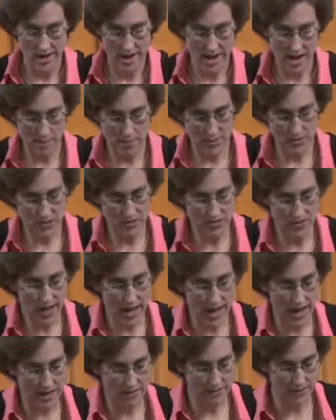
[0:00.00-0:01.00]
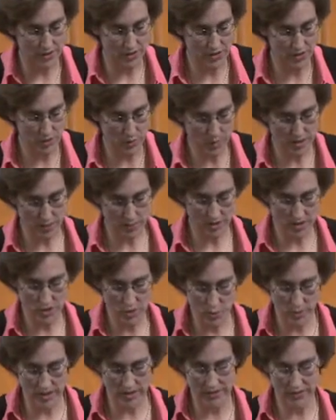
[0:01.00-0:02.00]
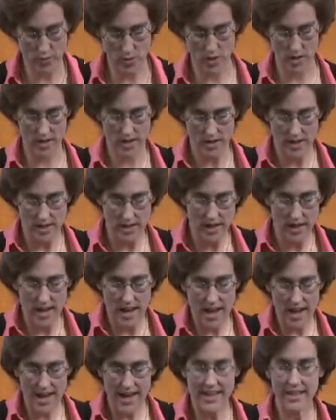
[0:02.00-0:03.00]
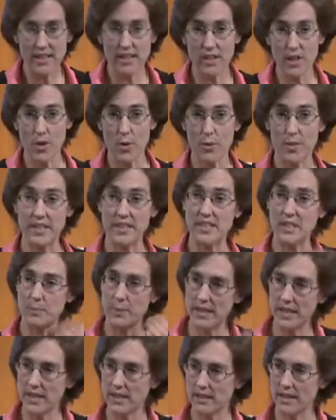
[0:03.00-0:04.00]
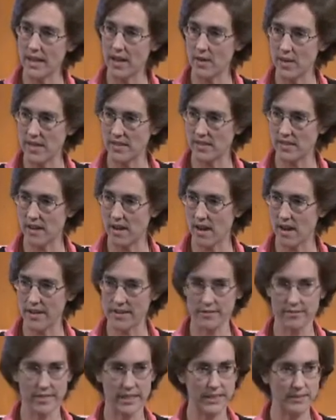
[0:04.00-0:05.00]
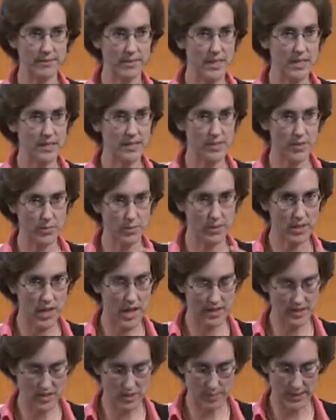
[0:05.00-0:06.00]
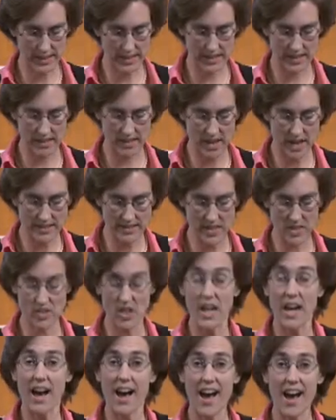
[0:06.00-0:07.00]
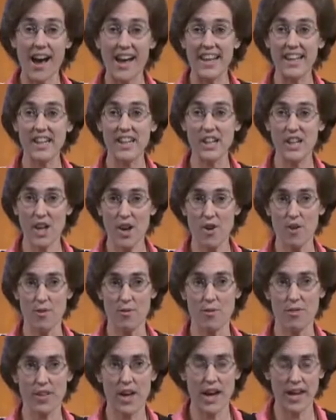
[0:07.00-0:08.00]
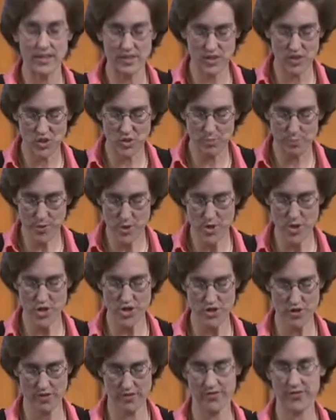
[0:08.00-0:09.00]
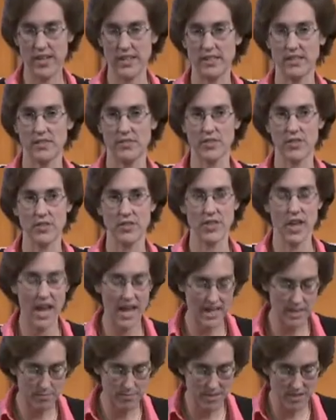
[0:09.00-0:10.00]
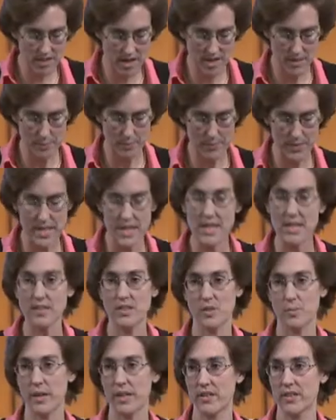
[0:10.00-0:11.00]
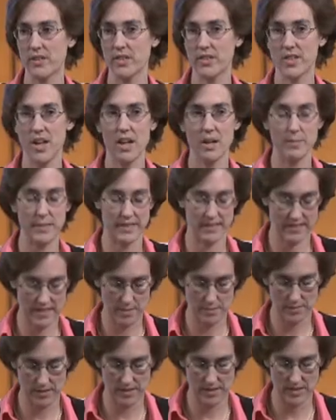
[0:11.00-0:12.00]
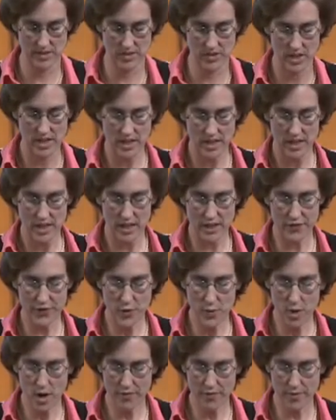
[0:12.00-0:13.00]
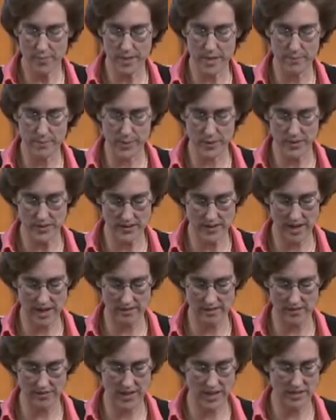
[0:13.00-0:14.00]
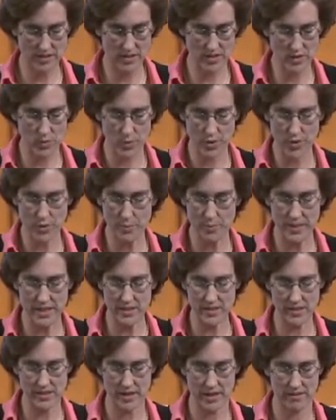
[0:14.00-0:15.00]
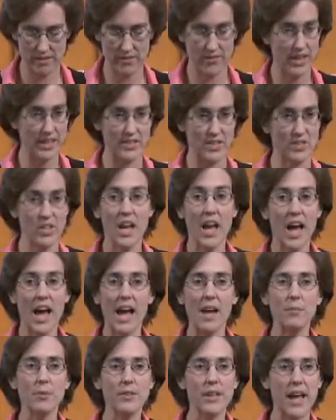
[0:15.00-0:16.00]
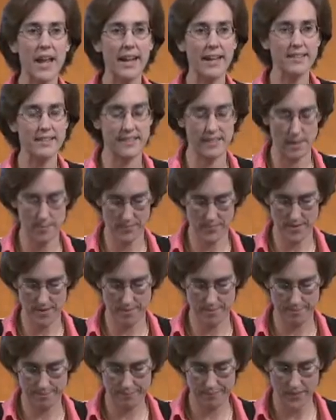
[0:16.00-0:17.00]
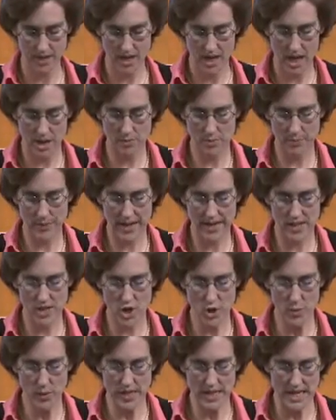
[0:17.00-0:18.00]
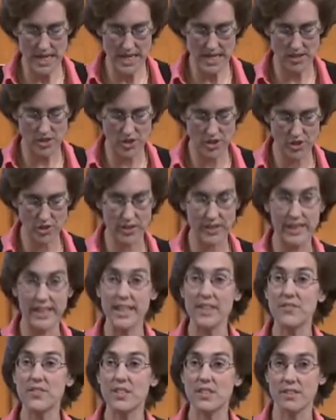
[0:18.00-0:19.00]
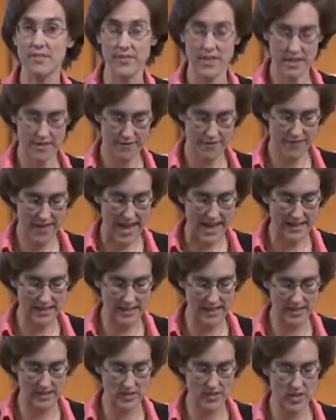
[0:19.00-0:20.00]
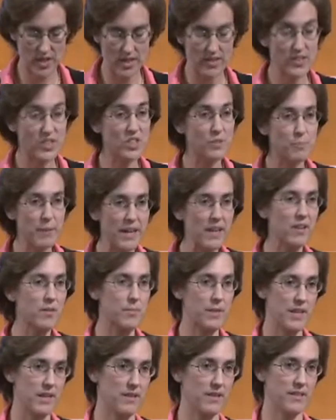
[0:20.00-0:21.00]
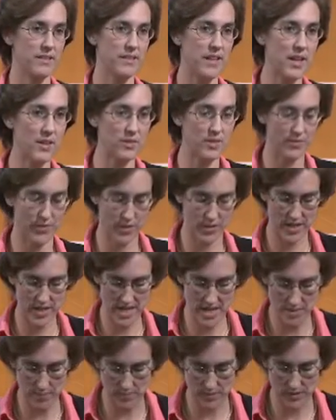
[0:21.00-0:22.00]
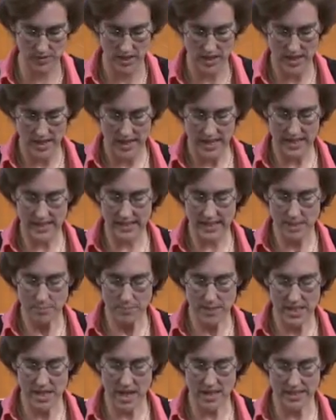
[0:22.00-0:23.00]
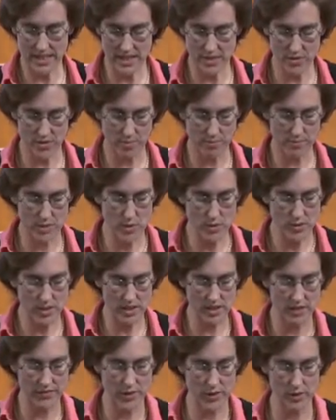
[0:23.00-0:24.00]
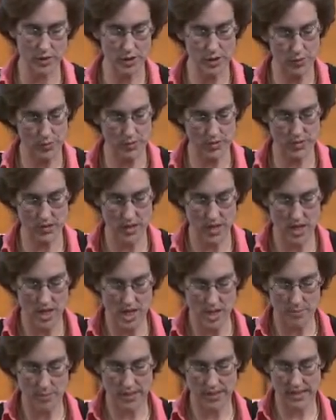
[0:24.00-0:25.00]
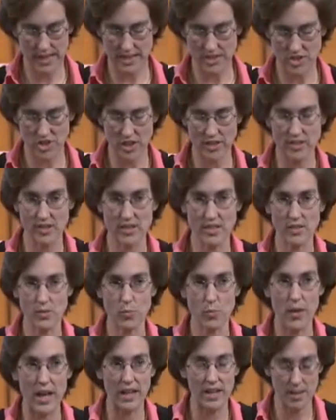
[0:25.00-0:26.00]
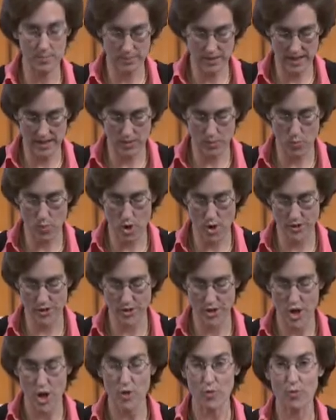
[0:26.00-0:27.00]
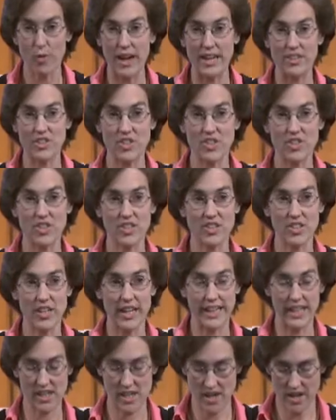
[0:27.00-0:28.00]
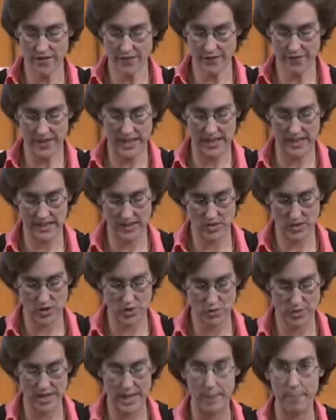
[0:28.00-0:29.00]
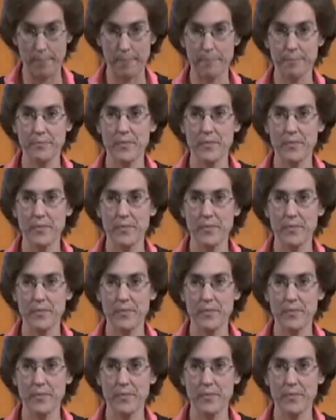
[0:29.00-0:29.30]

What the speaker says: Amos 5, verses 21 to 24. I loathe, he's speaking now as God, right? So God is speaking, and God says, I loathe, I spurn your festivals. I am not appeased by your solemn assemblies. If you offer me burnt sacrifices or your meal sacrifices, I will not accept them. I will pay no heed to your gifts of fatlings. Spare me the sound of your hymns, and let me not hear the music of your lutes, but let justice well up like water, righteousness like an unfailing stream.